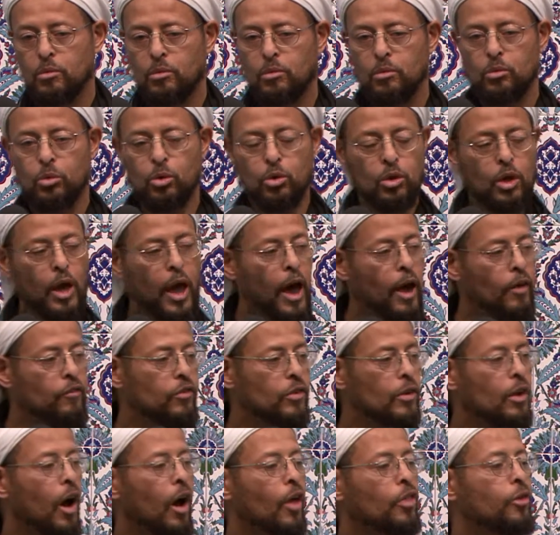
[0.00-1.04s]
You can have
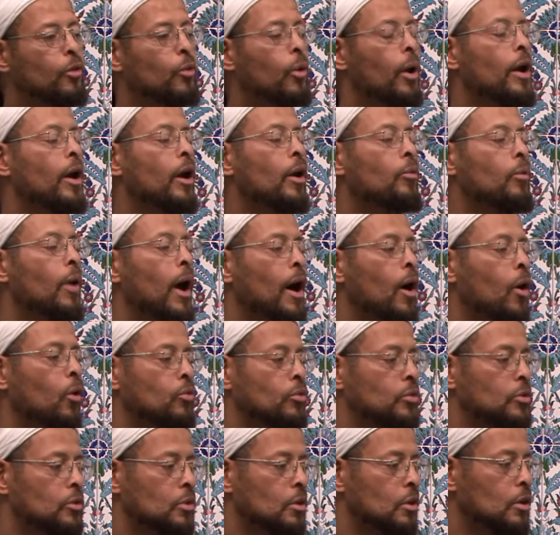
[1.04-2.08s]
the other way
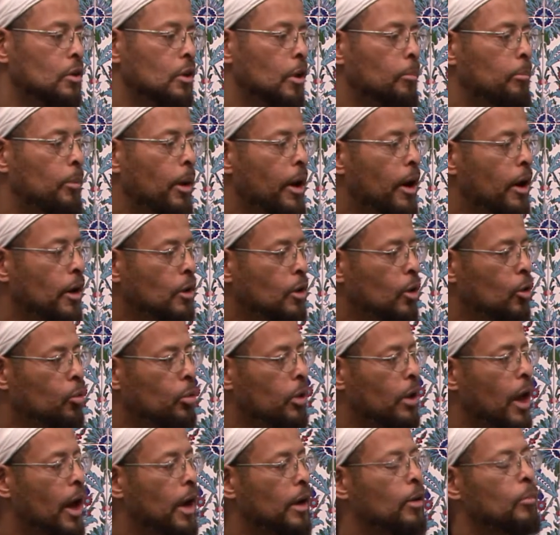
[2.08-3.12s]
around. In America,
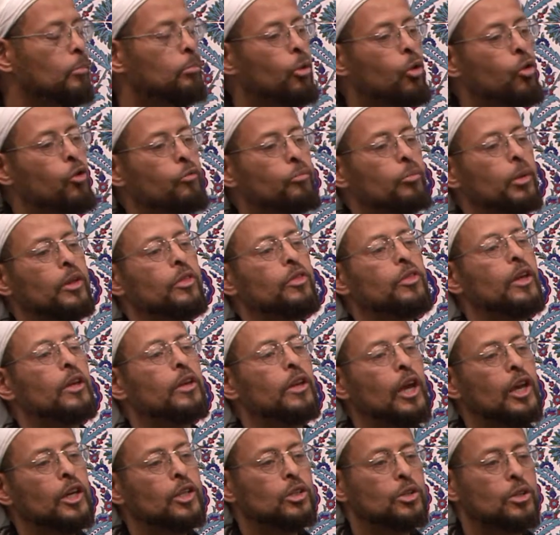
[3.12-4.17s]
we had a movement, the
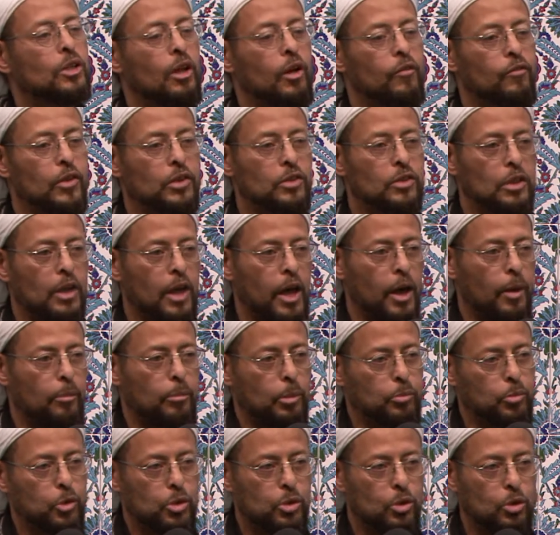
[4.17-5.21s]
Nation of Islam.
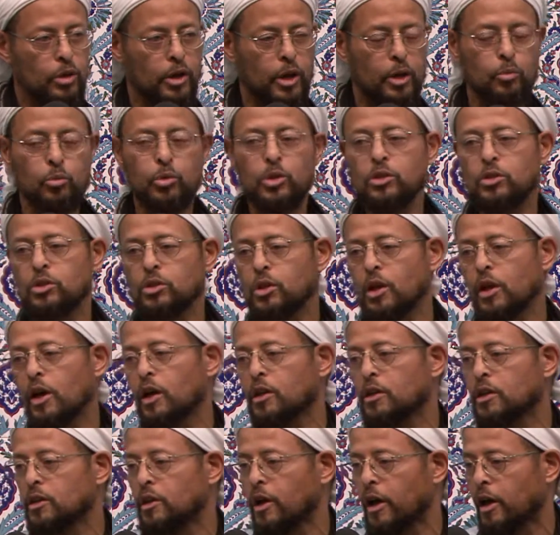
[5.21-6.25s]
I'm sure they reached
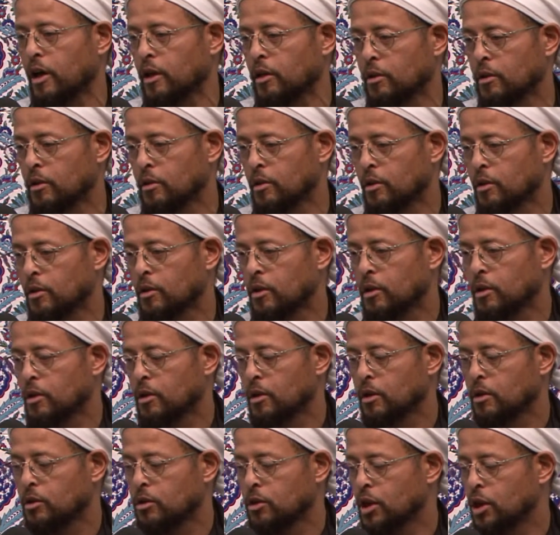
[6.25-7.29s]
Canada.
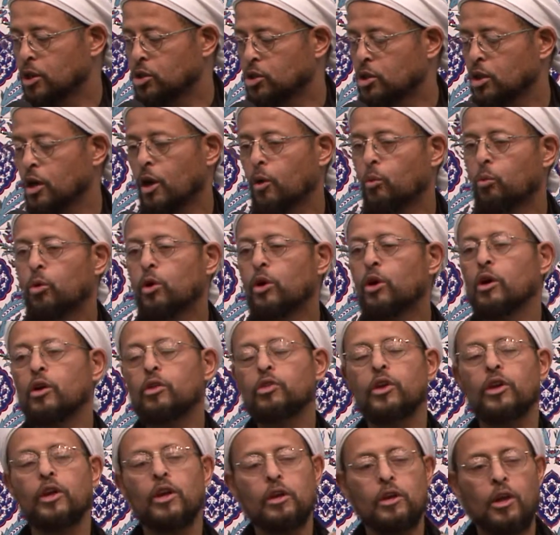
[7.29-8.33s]
They said, we're
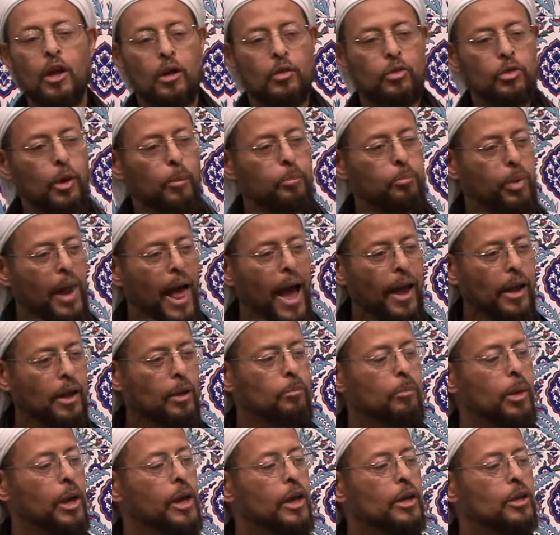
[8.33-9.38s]
the black
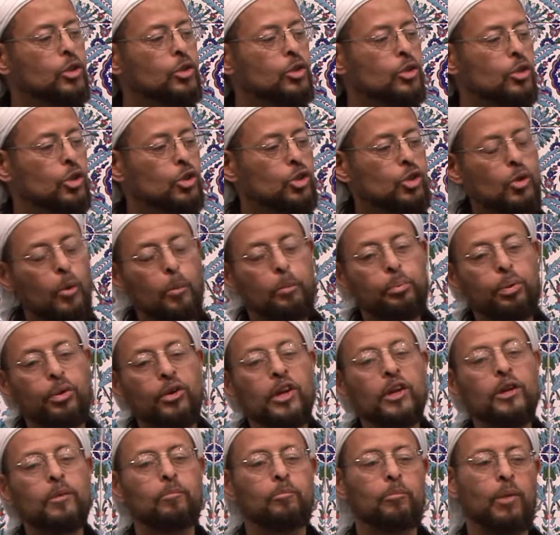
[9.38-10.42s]
man is the
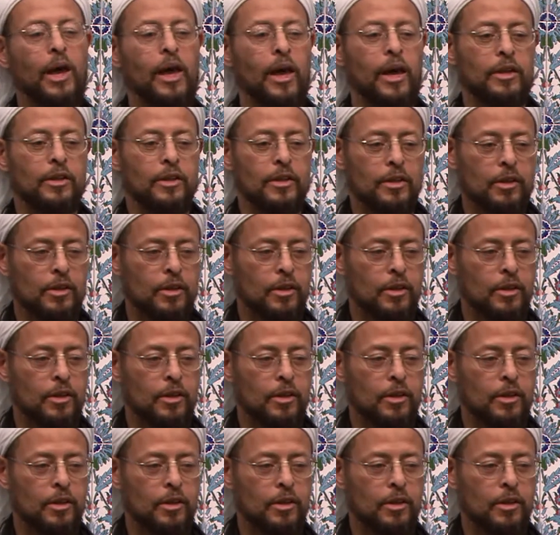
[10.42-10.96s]
supreme man.